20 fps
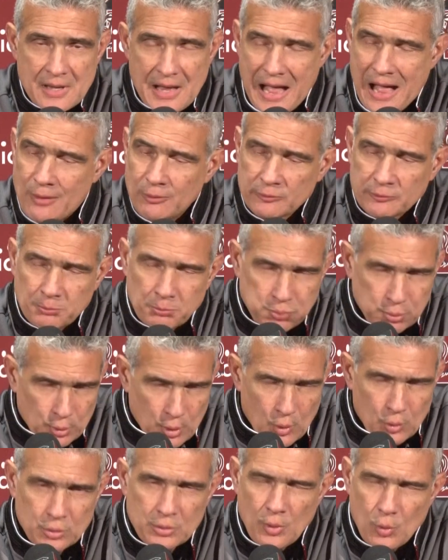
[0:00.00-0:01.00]
I was
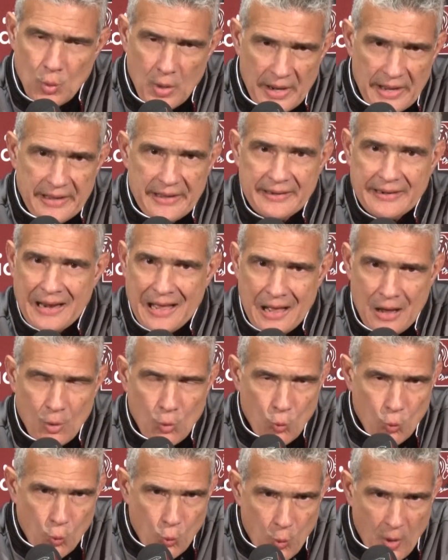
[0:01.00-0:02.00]
blown away at
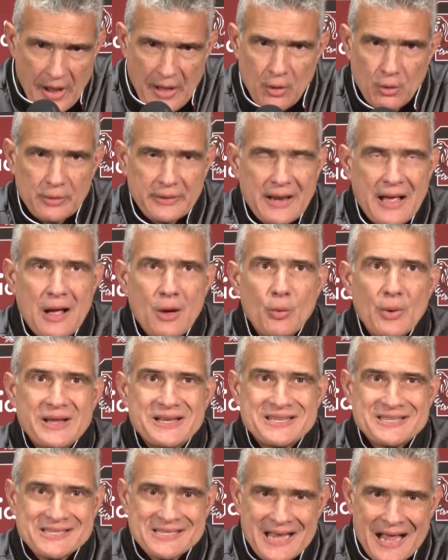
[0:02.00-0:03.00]
how well and how
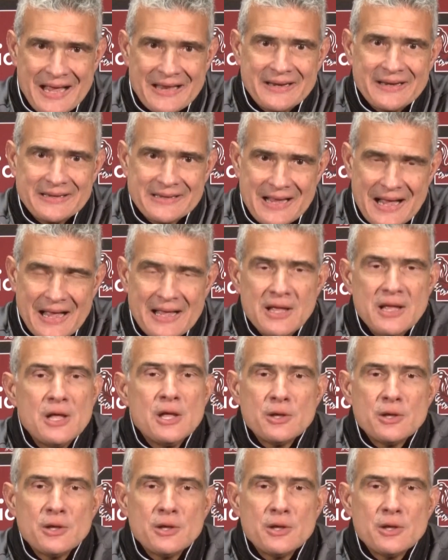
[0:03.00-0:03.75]
excited guys.